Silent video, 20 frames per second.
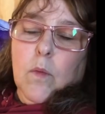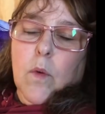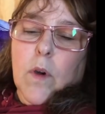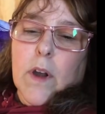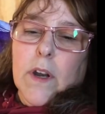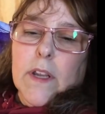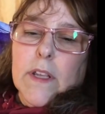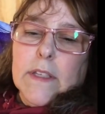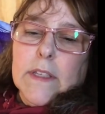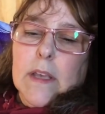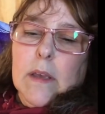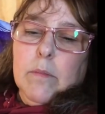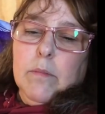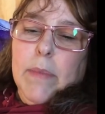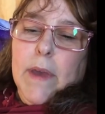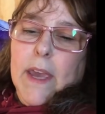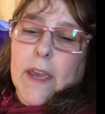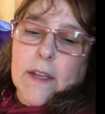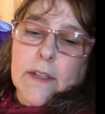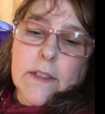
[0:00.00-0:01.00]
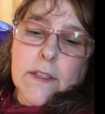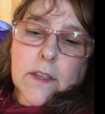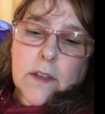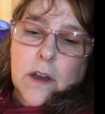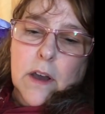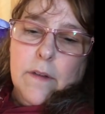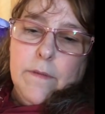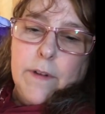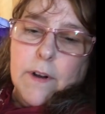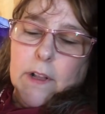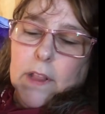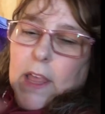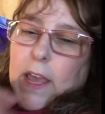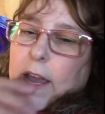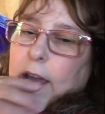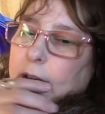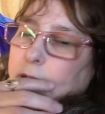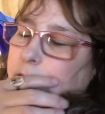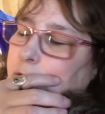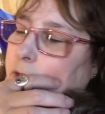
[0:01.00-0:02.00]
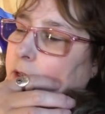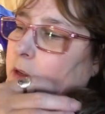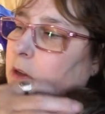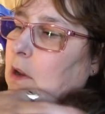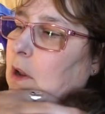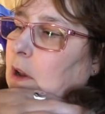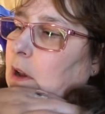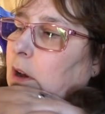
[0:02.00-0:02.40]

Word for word: One is a bandsaw for glass.